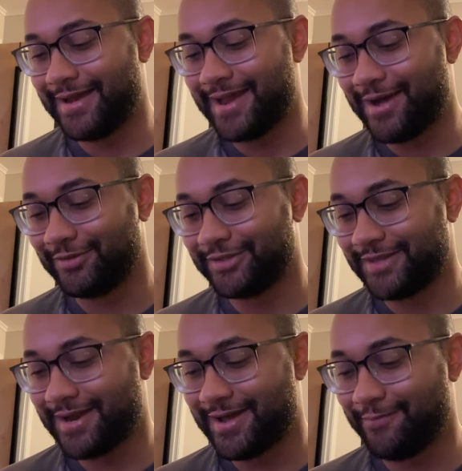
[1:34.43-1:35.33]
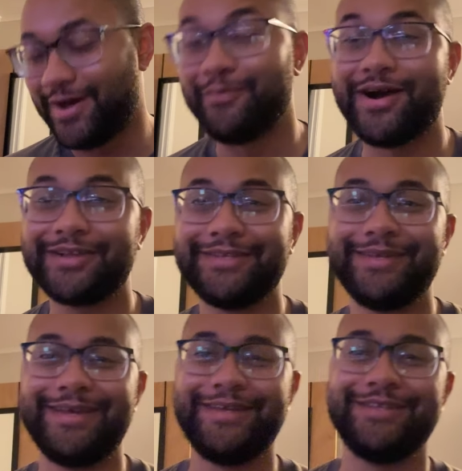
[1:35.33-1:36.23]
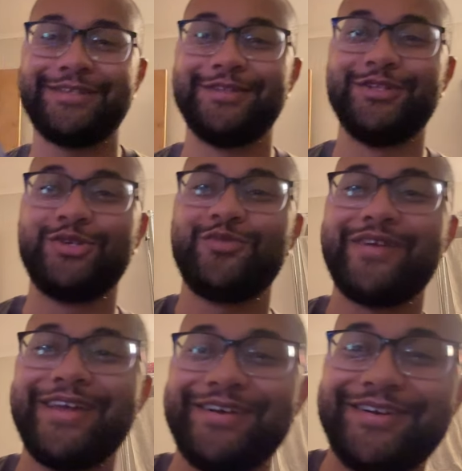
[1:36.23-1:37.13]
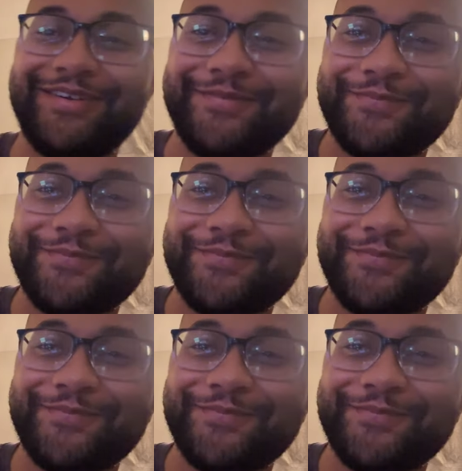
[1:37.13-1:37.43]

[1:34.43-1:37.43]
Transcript: announce that I'm unboxing is the Tomb Raider